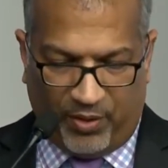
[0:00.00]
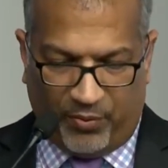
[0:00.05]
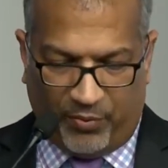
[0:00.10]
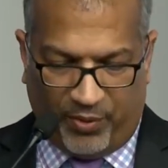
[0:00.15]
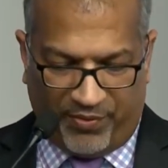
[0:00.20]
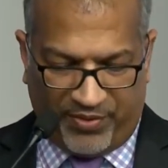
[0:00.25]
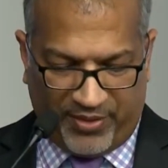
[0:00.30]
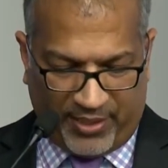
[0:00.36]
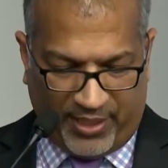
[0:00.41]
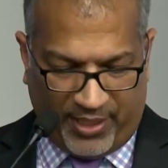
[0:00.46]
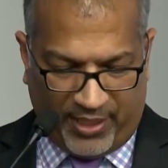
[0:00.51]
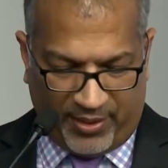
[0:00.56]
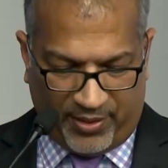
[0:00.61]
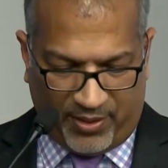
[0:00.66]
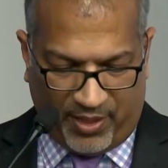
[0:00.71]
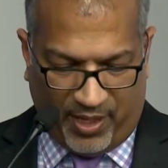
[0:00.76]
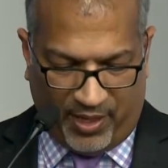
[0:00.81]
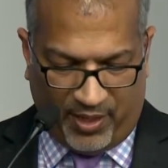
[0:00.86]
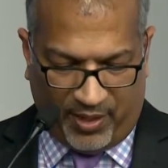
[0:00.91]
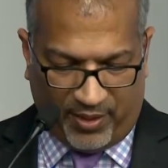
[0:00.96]
We've seen,
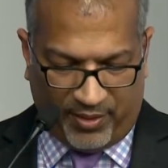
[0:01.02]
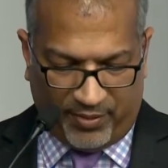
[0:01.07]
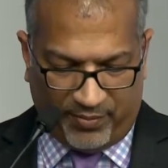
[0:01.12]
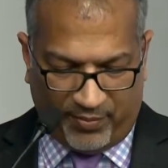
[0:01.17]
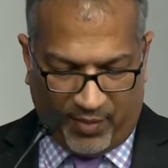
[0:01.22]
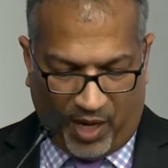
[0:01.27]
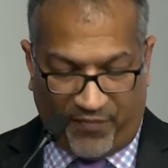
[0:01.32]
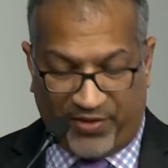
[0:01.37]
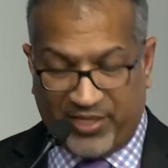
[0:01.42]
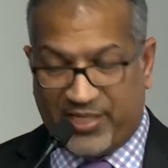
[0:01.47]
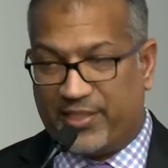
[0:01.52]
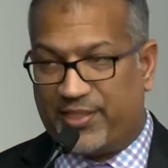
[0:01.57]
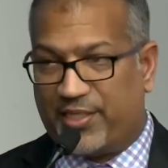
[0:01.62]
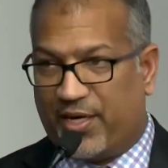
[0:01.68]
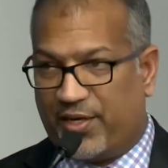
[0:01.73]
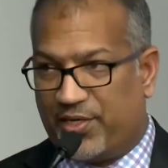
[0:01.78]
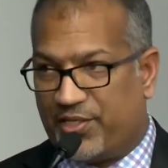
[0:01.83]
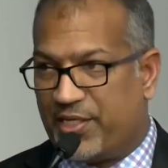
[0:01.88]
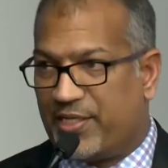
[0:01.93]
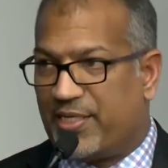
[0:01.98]
obviously,
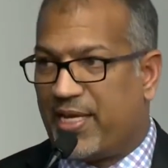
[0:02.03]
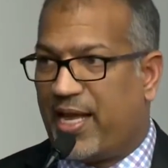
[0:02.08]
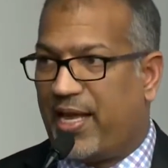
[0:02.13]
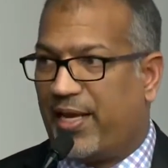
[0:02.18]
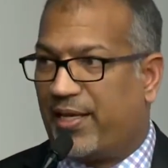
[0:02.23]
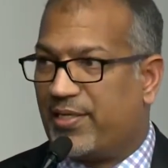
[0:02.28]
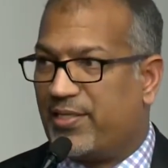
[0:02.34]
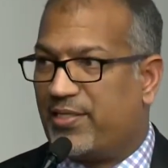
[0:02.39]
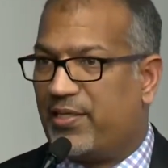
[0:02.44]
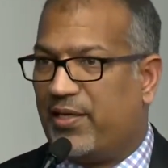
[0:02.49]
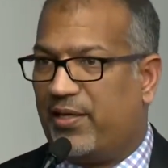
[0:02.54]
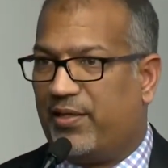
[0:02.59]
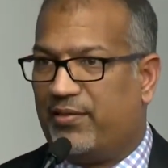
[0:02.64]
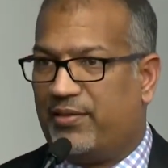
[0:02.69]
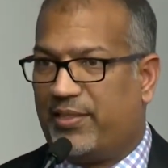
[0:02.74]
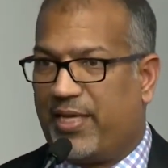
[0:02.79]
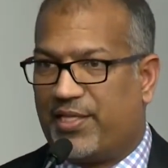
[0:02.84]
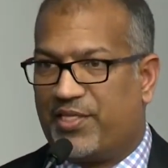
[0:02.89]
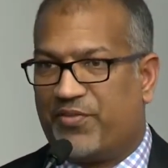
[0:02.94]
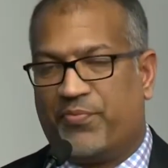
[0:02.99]
terrorist attacks,
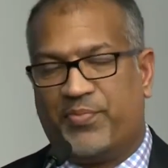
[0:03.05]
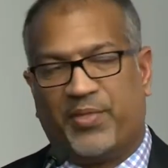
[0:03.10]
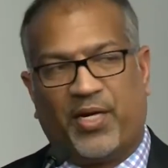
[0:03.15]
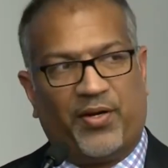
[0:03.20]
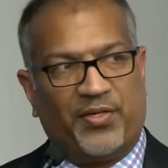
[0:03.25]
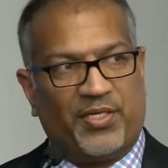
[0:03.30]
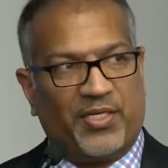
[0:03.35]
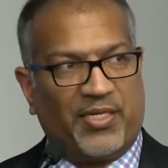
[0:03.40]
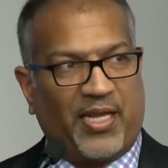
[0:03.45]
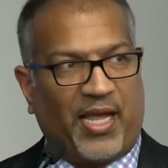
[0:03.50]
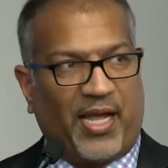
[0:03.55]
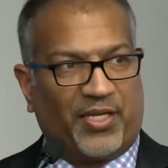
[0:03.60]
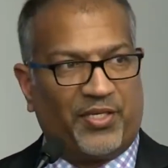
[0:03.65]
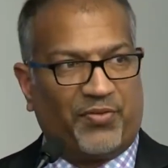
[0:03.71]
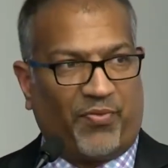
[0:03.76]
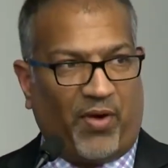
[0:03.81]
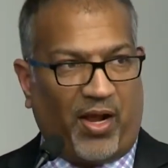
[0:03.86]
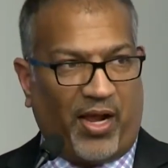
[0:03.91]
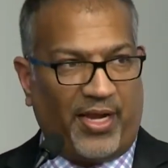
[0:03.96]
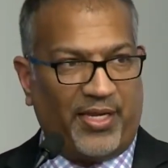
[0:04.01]
deaths from terrorist attacks
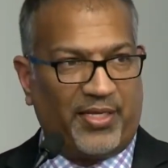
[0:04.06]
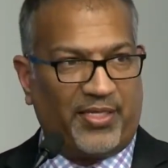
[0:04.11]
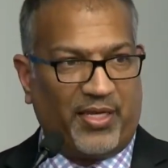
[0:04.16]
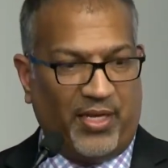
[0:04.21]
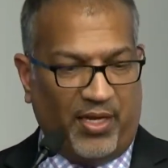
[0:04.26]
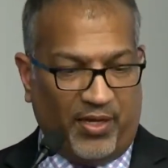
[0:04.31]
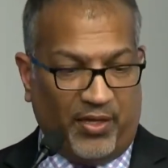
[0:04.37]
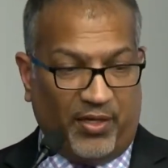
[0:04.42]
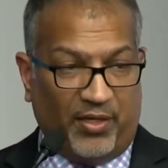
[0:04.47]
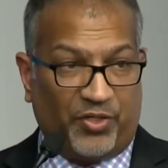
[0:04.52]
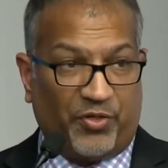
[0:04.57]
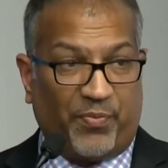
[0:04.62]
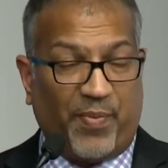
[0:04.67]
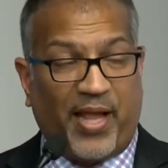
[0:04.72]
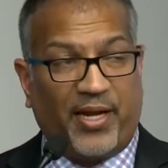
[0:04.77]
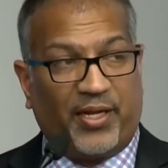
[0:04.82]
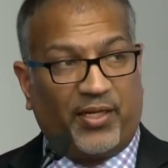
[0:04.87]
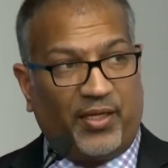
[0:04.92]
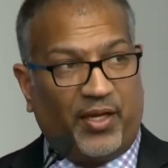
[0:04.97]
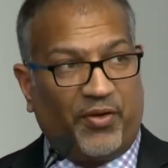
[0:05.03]
rise
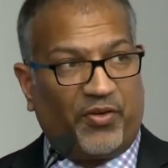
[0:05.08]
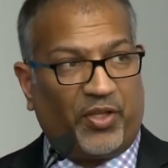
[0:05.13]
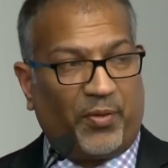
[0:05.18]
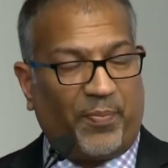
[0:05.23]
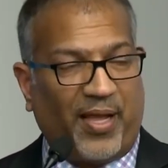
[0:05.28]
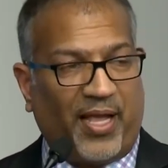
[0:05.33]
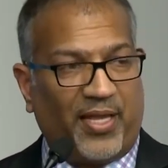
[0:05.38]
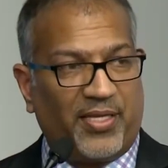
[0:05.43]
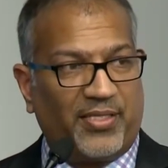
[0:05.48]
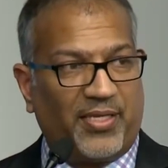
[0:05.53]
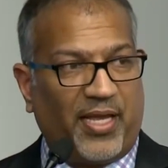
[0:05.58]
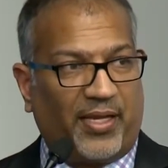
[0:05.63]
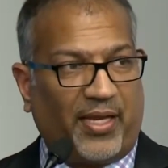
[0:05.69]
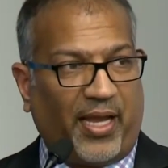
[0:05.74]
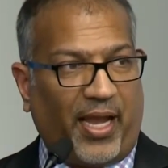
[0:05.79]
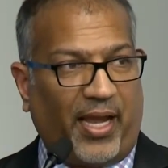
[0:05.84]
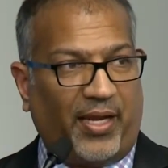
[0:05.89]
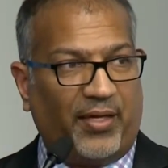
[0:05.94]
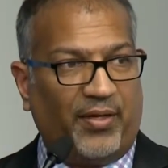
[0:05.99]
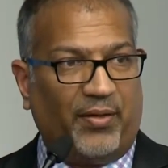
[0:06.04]
dramatically over the past
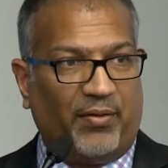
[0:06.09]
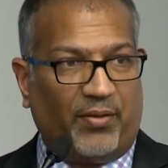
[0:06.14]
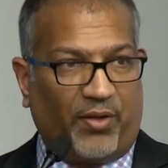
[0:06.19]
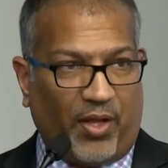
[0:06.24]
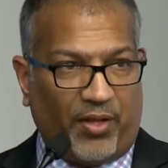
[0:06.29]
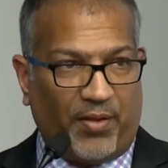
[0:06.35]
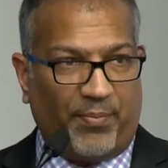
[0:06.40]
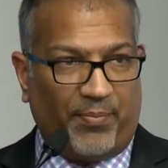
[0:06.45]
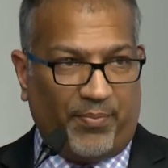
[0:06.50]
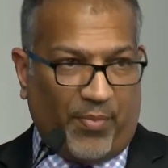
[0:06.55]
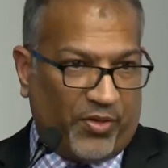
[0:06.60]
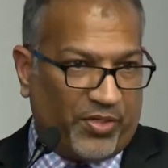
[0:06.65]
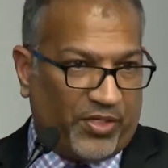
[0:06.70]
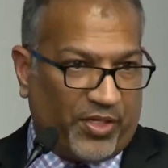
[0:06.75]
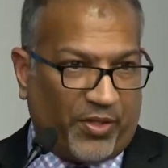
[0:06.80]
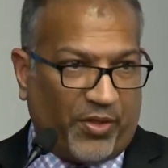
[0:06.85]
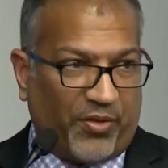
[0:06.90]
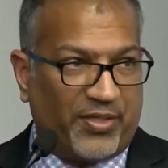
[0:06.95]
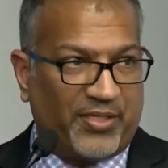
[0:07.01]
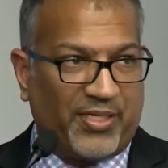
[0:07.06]
decade, most
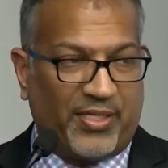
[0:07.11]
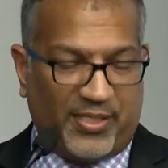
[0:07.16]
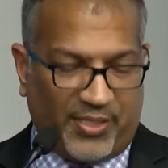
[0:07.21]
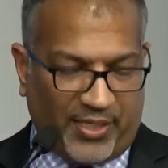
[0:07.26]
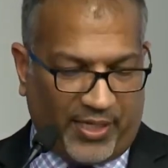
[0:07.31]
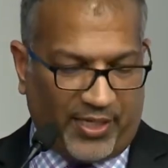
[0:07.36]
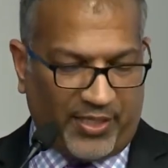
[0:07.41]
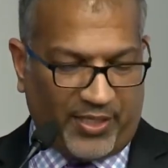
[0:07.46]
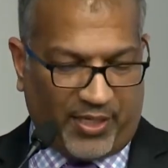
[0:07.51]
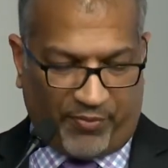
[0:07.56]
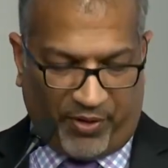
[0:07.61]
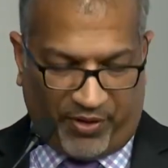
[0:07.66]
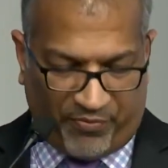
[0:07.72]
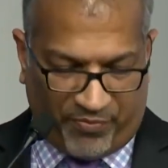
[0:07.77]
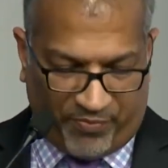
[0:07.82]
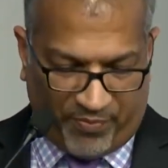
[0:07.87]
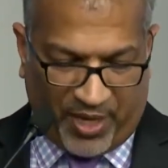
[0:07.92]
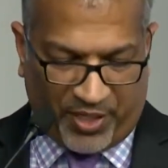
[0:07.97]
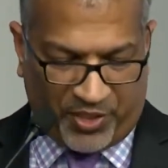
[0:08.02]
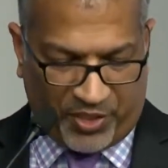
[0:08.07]
of those in cities that we've
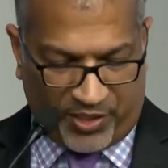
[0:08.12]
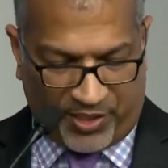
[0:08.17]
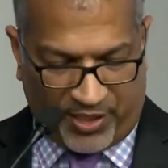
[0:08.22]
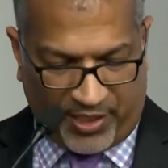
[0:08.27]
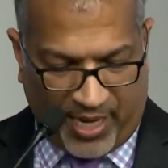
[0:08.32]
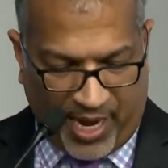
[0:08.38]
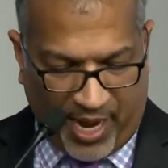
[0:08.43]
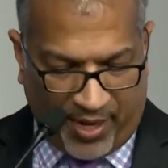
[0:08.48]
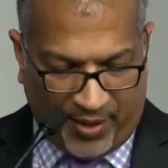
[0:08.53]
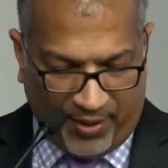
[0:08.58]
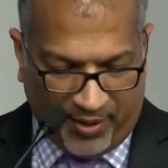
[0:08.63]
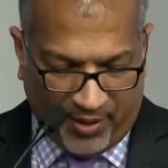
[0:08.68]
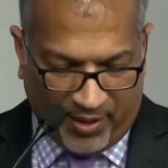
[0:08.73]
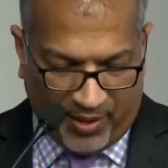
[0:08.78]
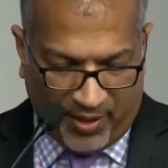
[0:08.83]
mentioned today.